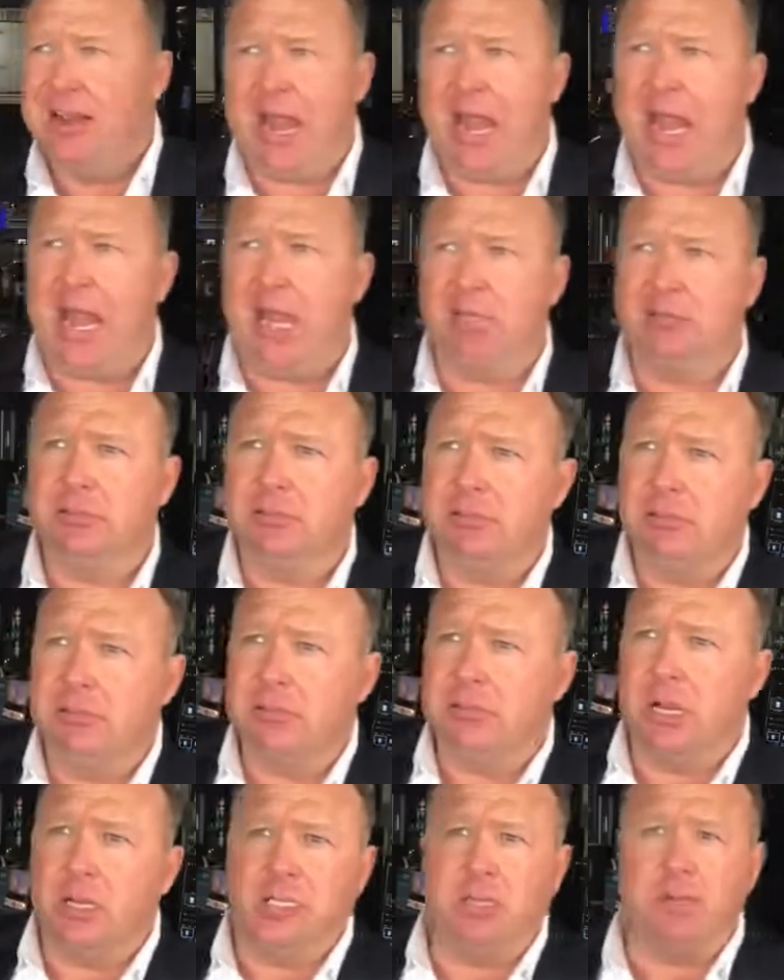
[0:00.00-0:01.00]
And
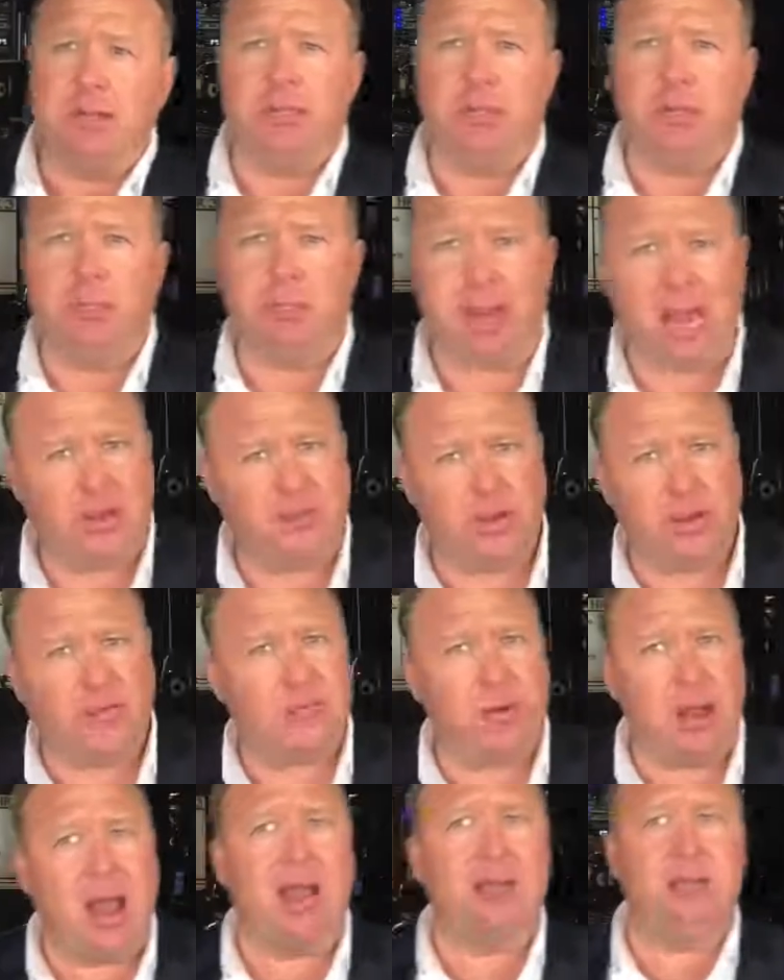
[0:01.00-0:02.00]
those of us that are patriots
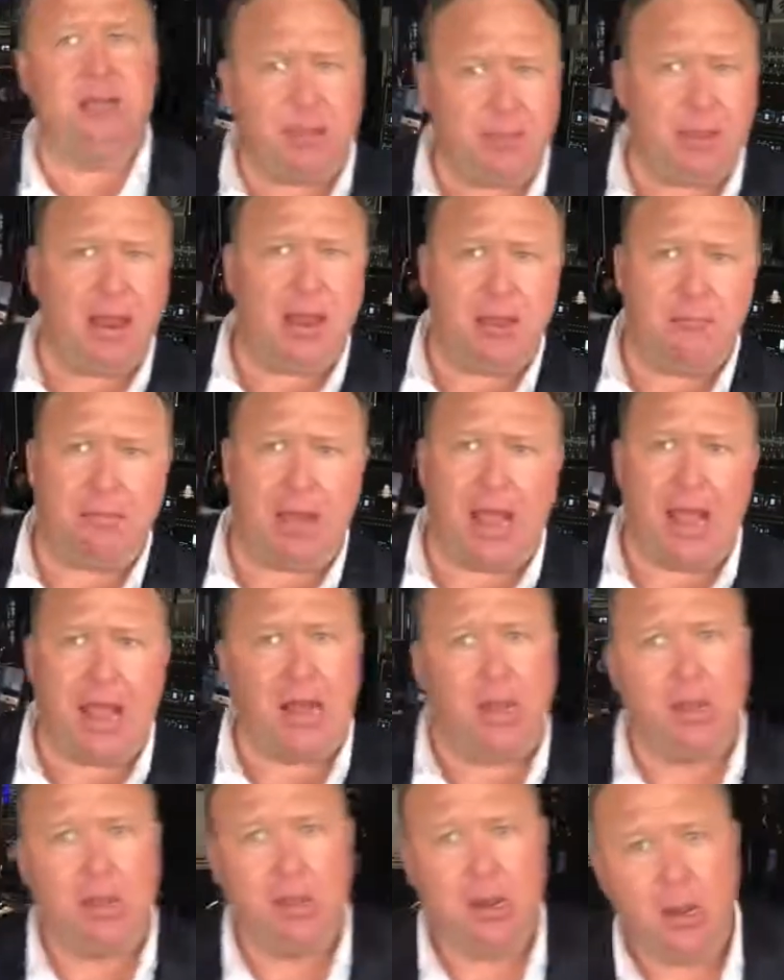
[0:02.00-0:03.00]
were not intimidated by
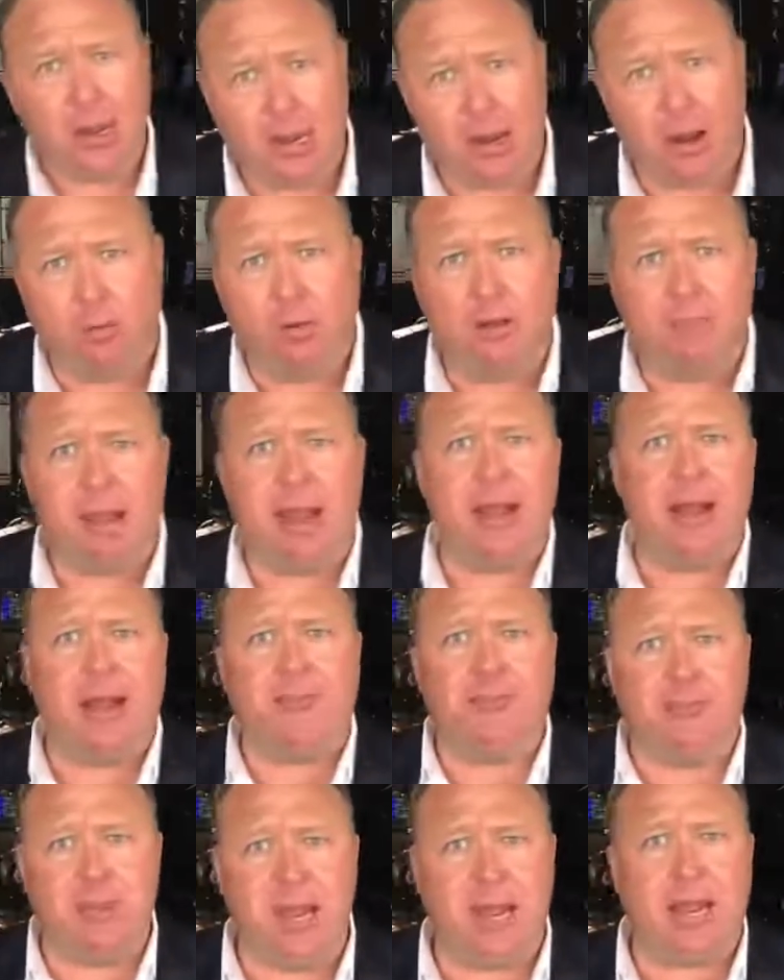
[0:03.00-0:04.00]
it. It only made
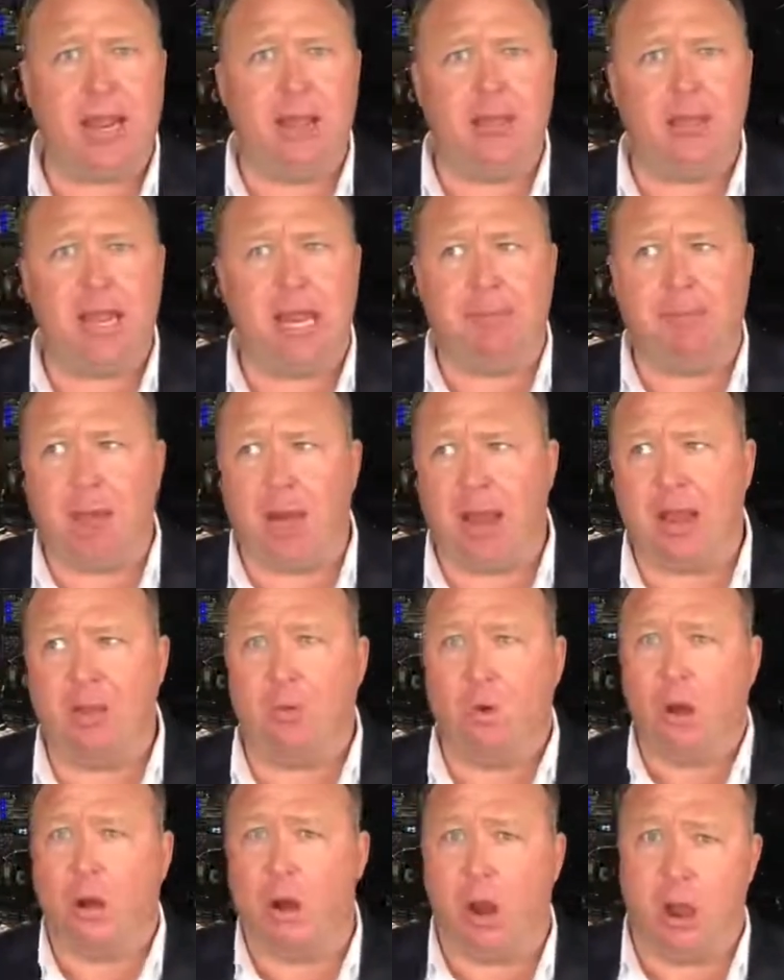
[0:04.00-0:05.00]
us dig in deeper
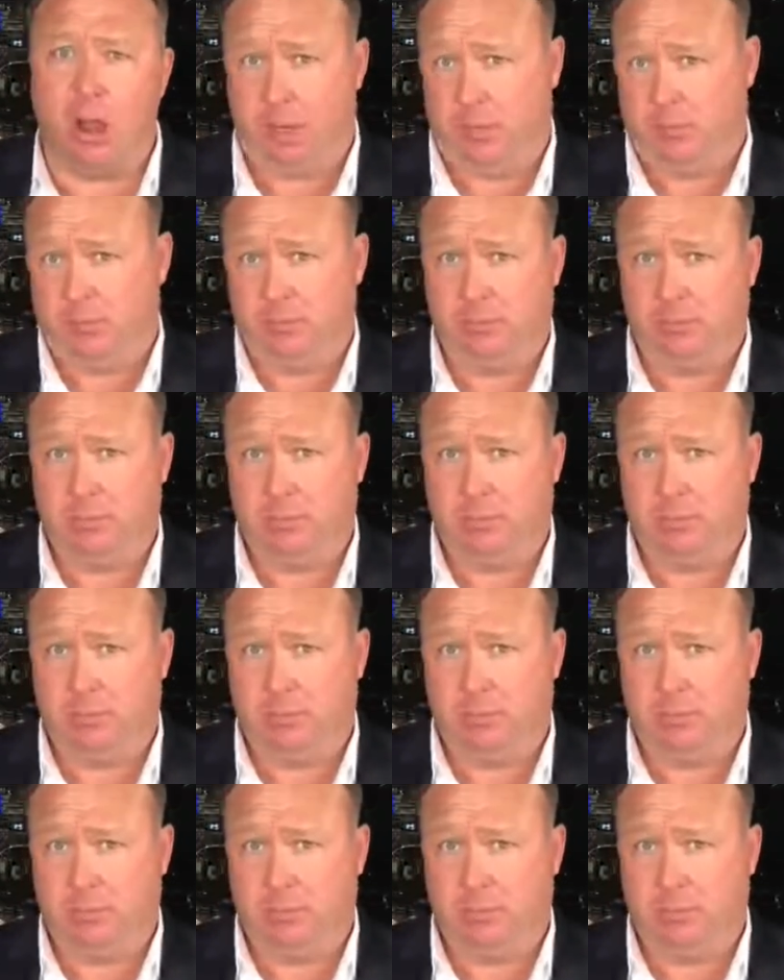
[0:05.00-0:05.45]
and work harder.